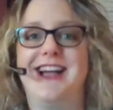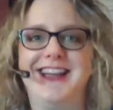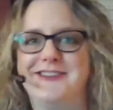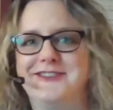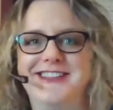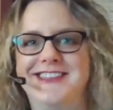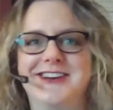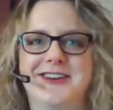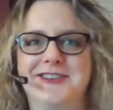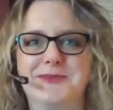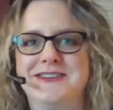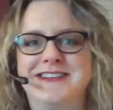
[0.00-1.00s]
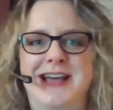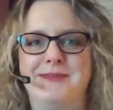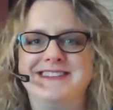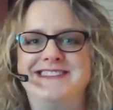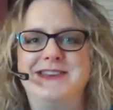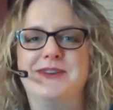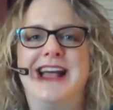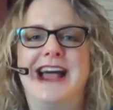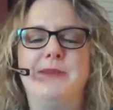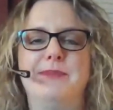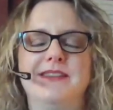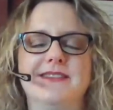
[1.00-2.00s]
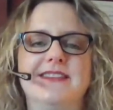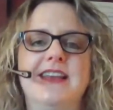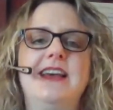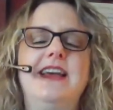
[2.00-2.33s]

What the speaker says: everything all at one time and see what happens.